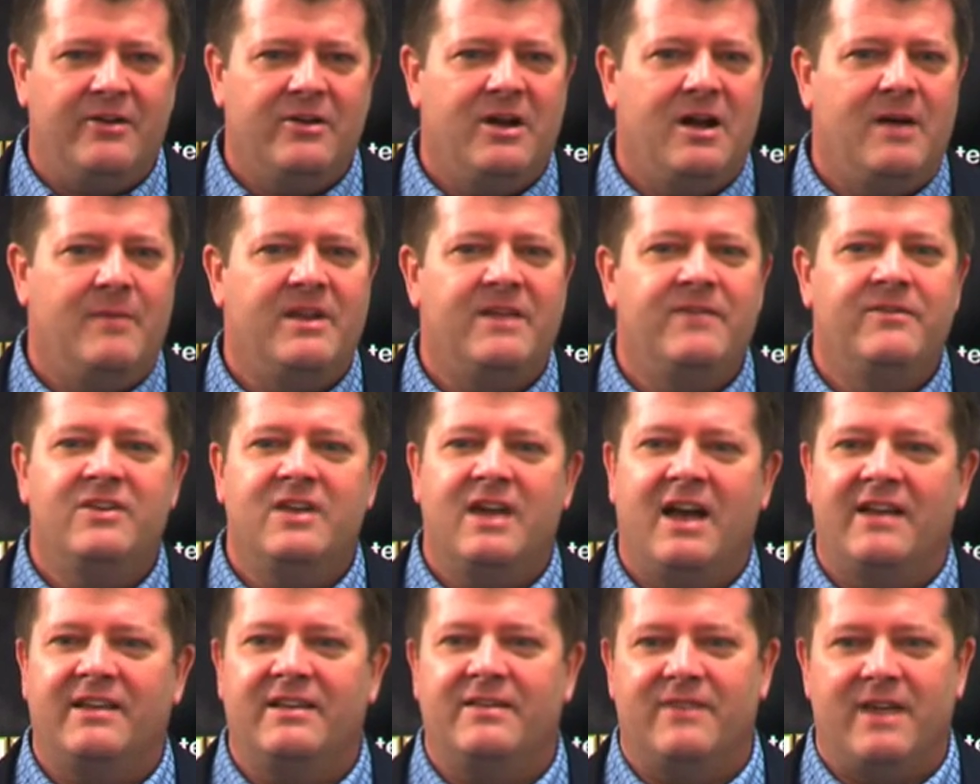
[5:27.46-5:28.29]
And I don't know how many of
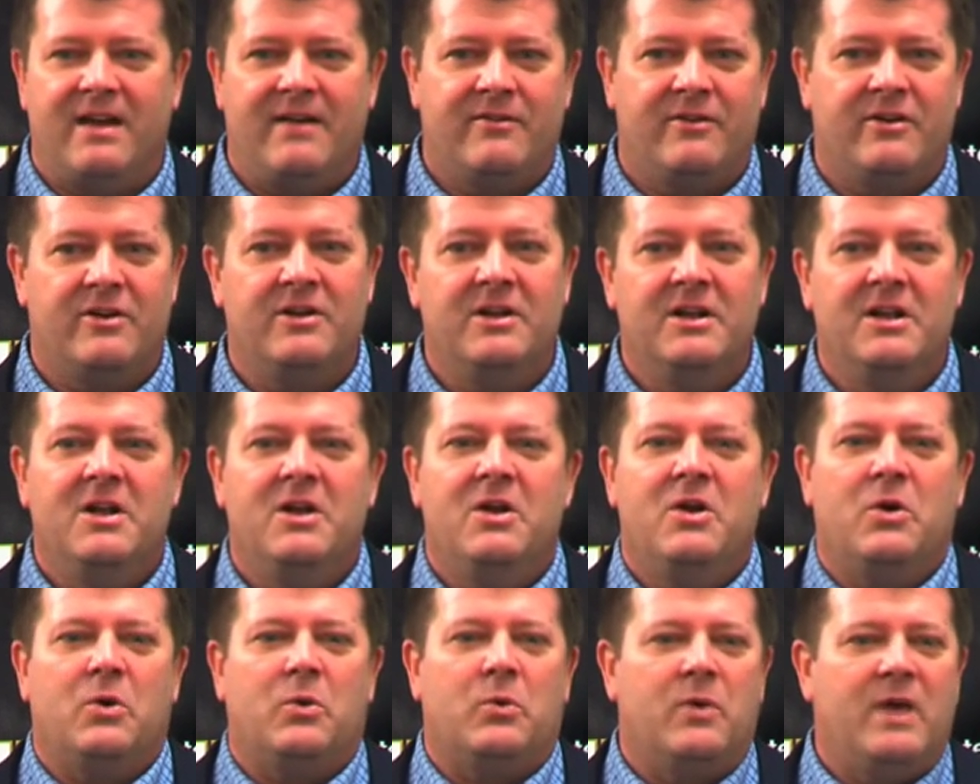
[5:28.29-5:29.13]
you guys have ever
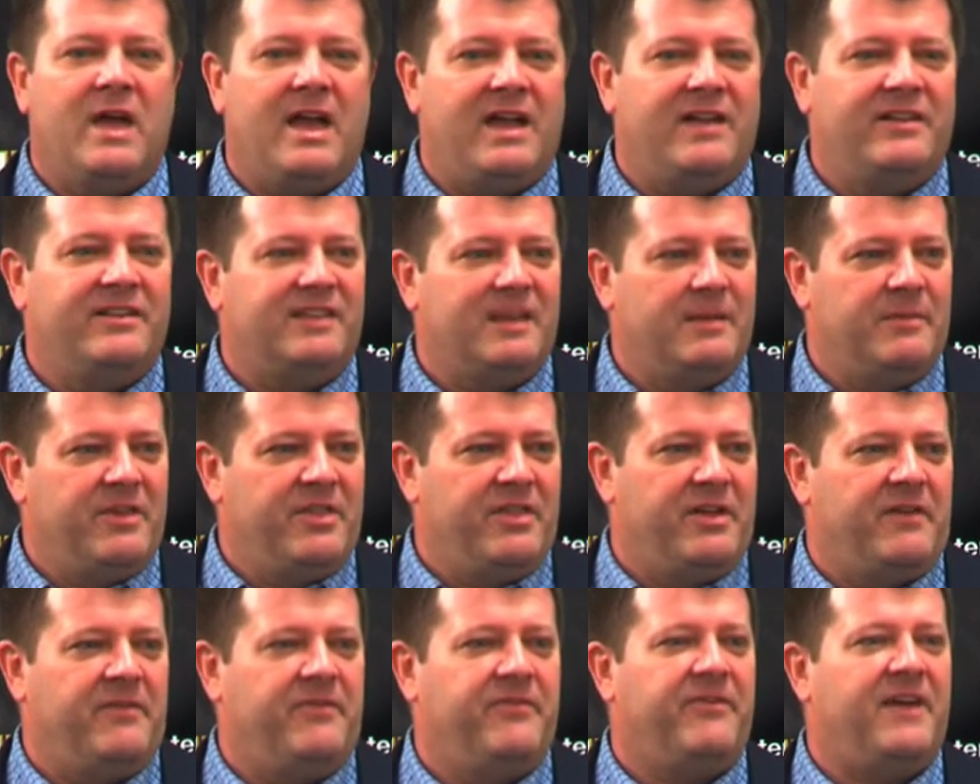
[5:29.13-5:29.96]
read
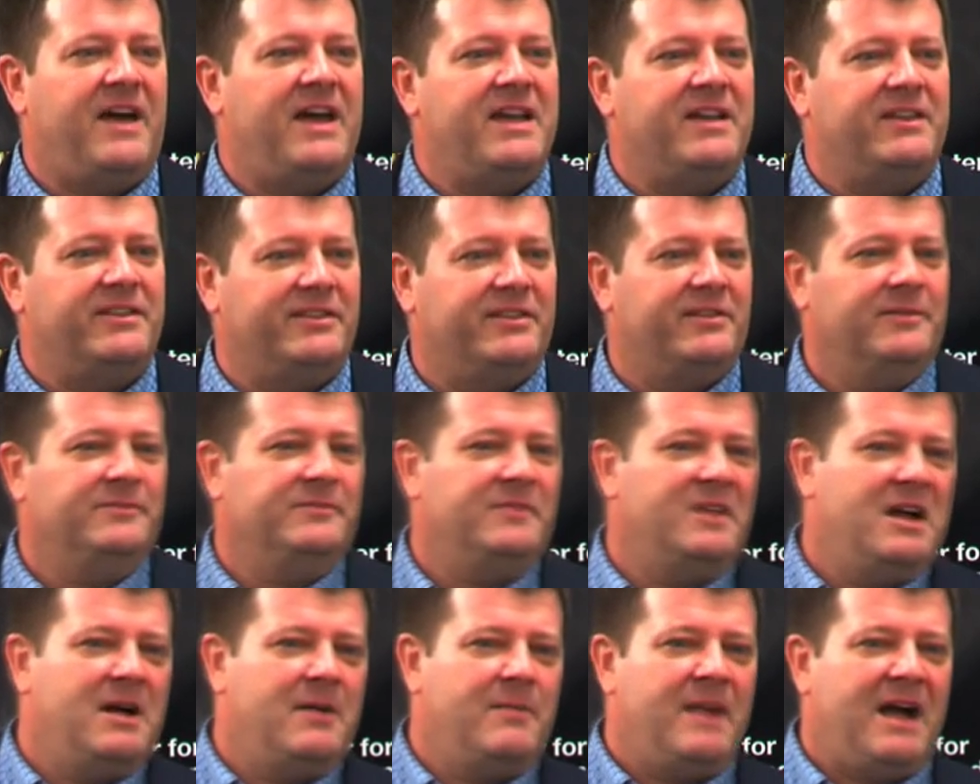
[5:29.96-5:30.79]
some of the fights
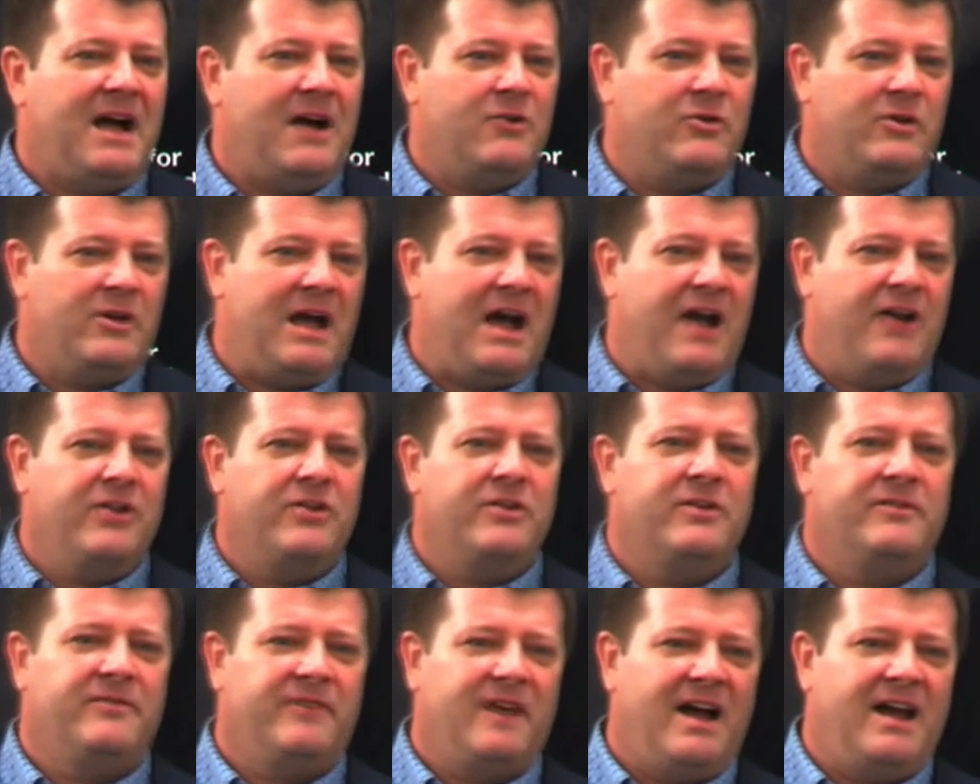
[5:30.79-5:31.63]
about how
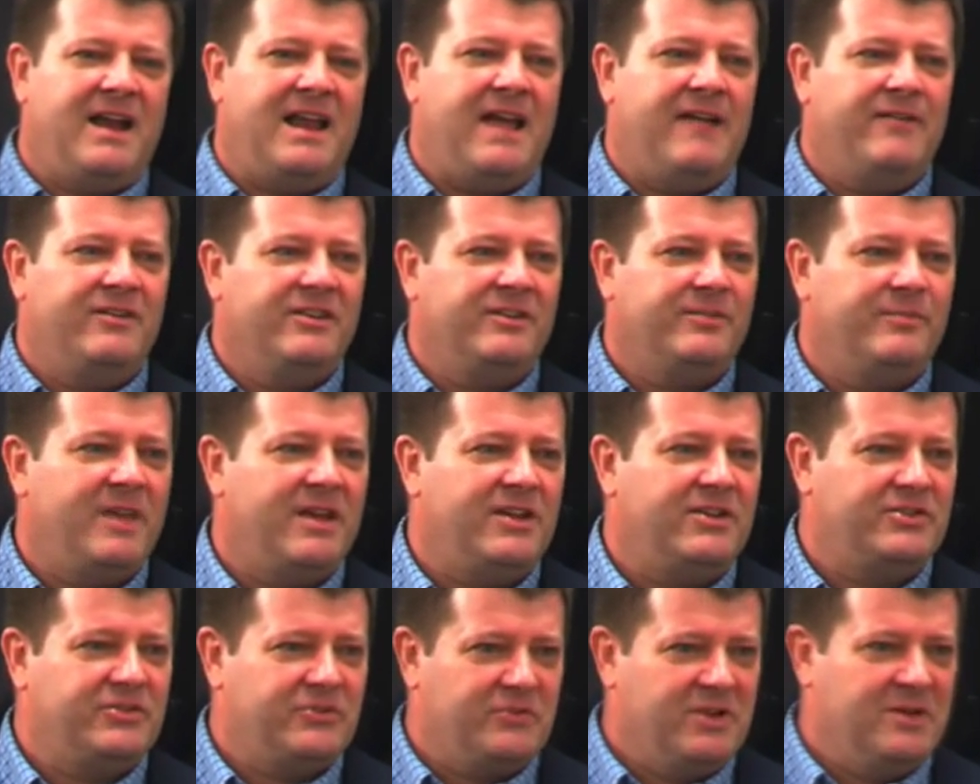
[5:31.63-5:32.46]
do you define
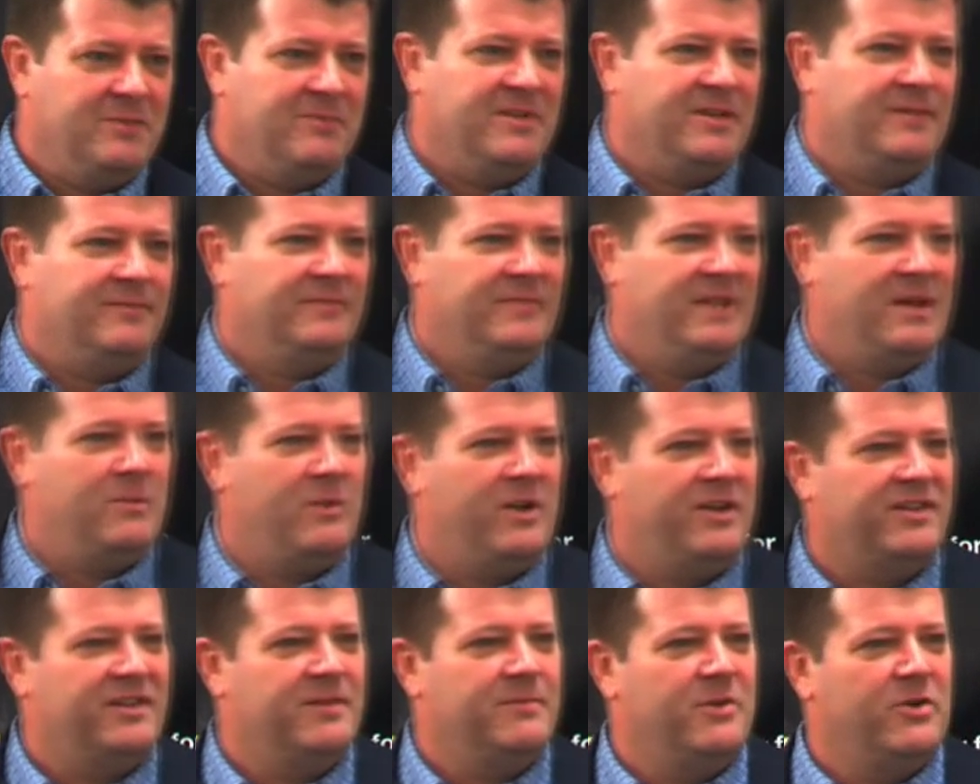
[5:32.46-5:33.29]
evidence-based treatment
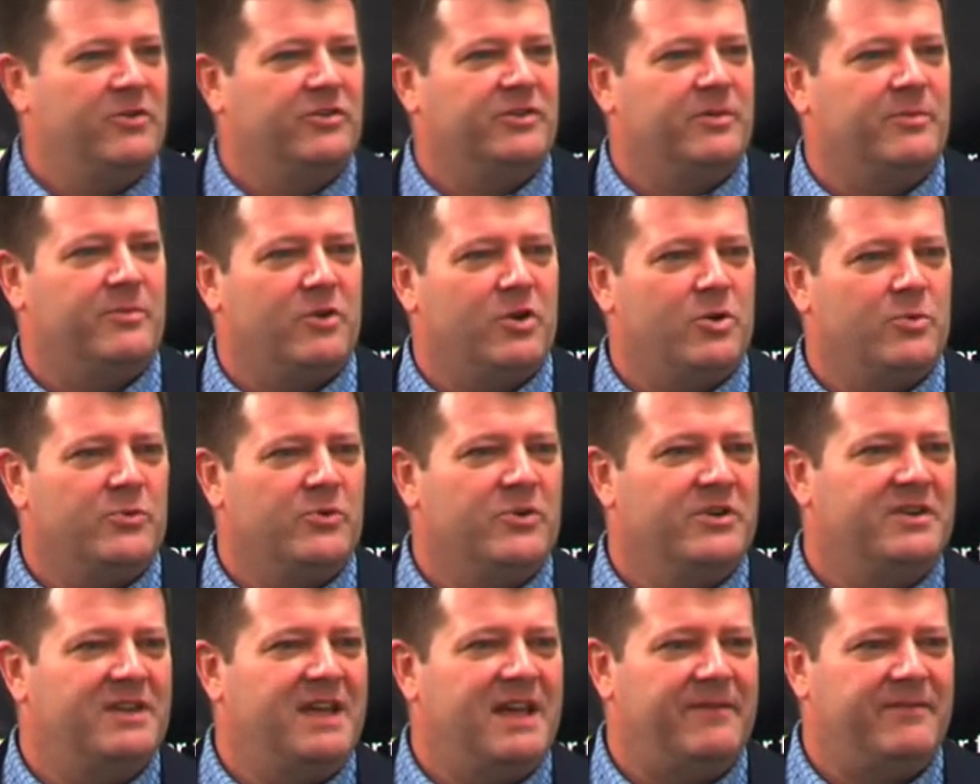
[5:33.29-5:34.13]
and what's the most
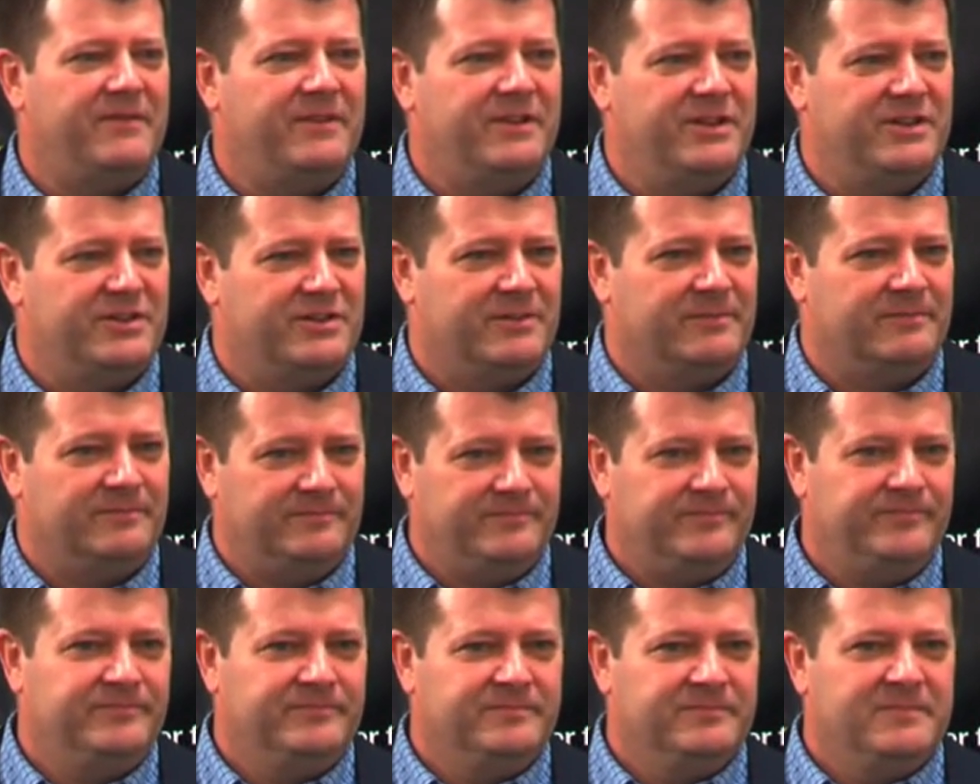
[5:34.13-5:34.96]
appropriate definition.
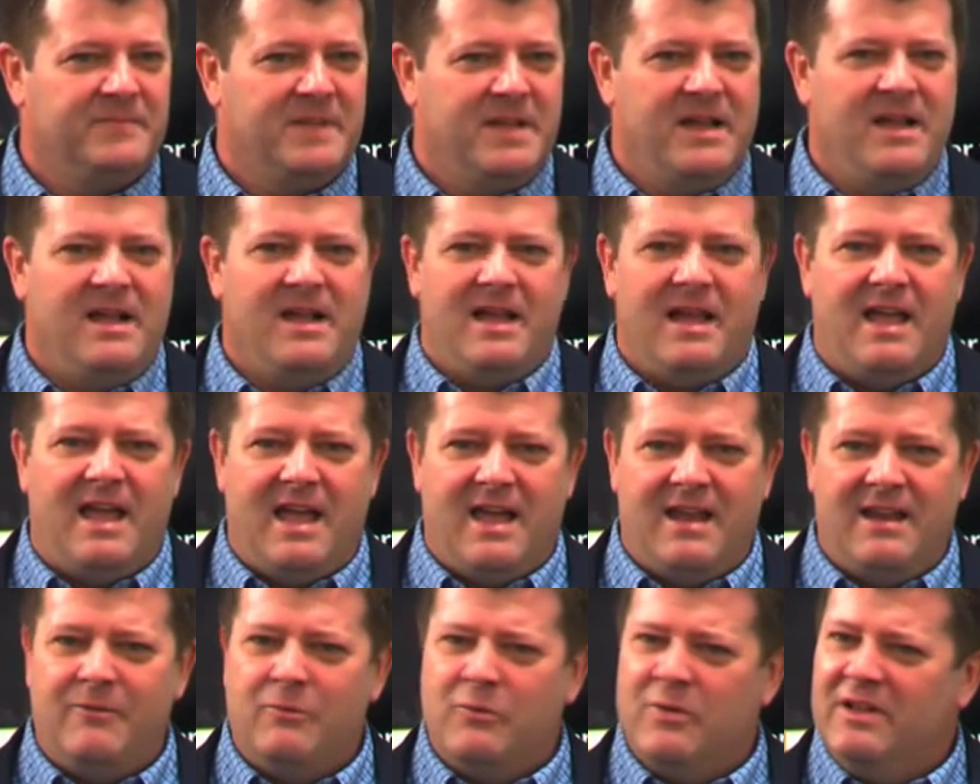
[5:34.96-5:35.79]

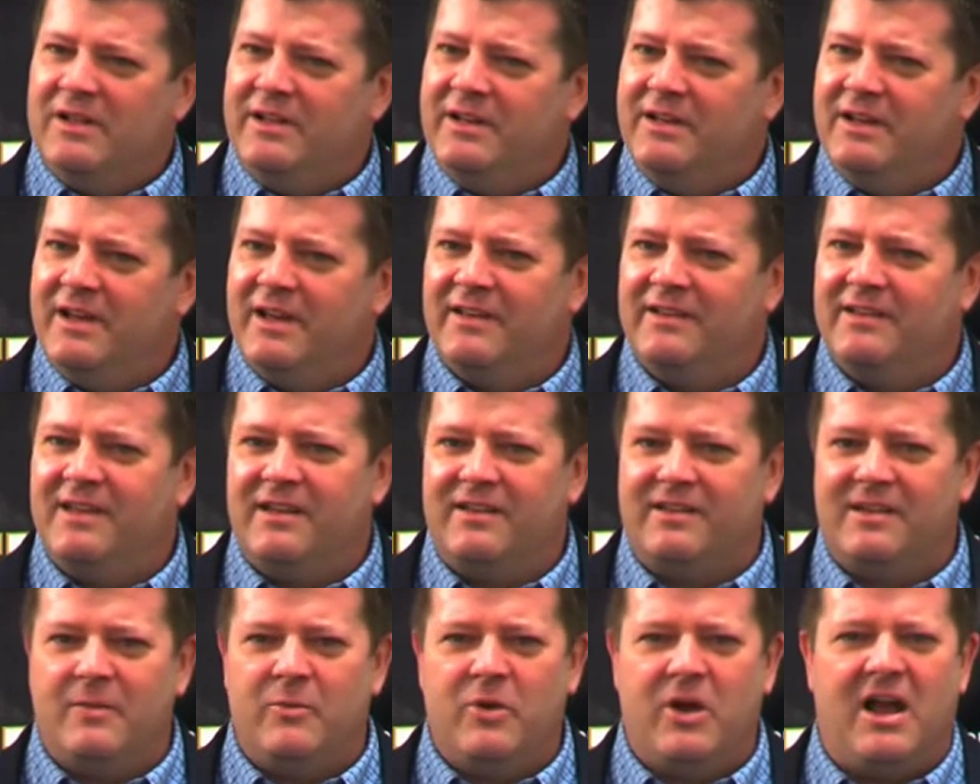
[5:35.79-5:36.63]
And it really does
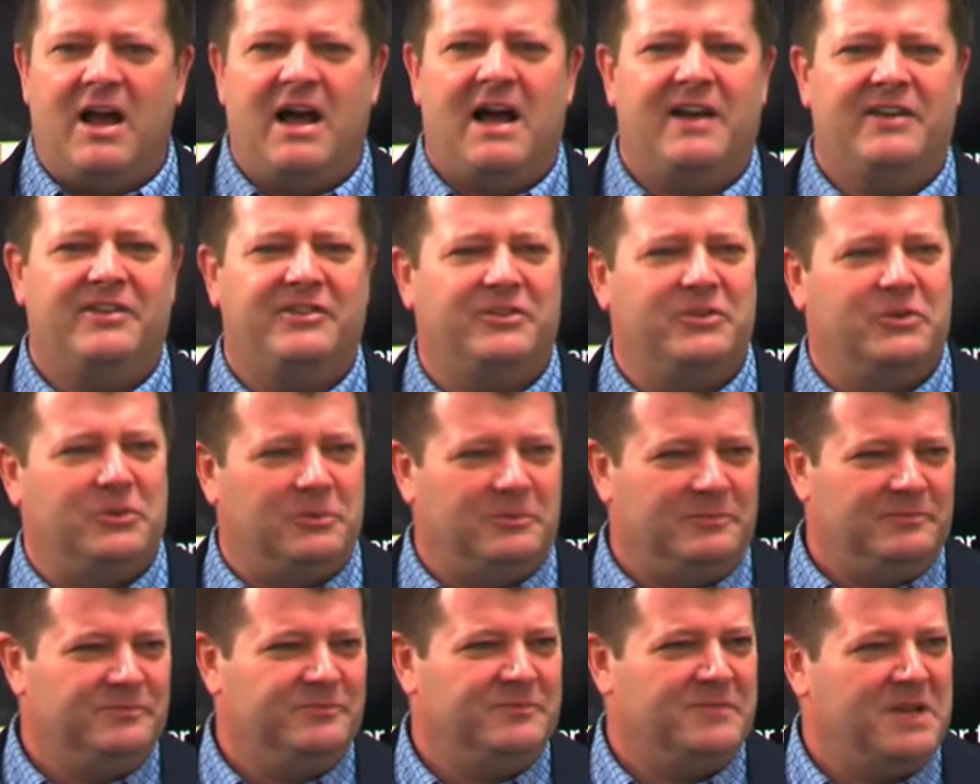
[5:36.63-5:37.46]
get somewhat
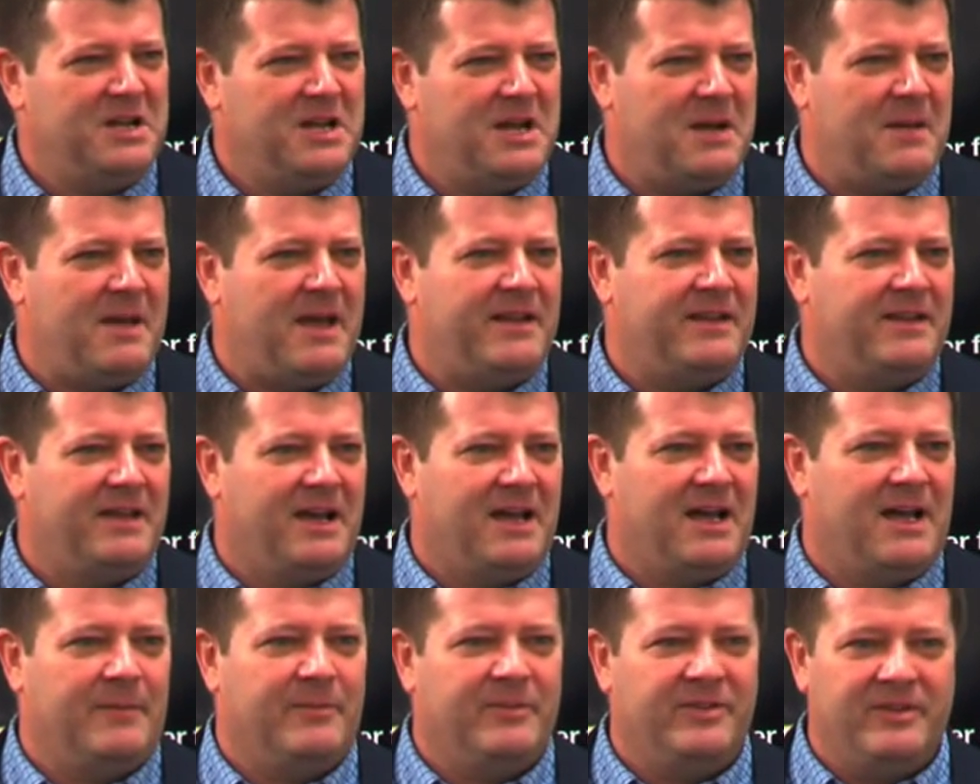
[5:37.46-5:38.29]
hostile at
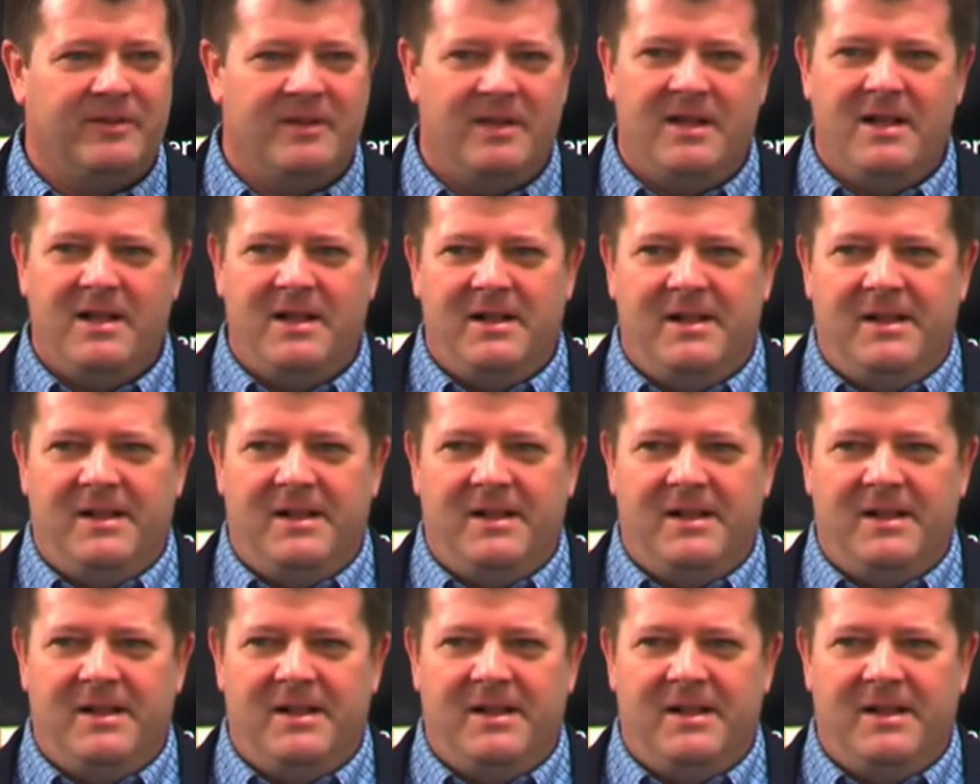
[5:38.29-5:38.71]
times.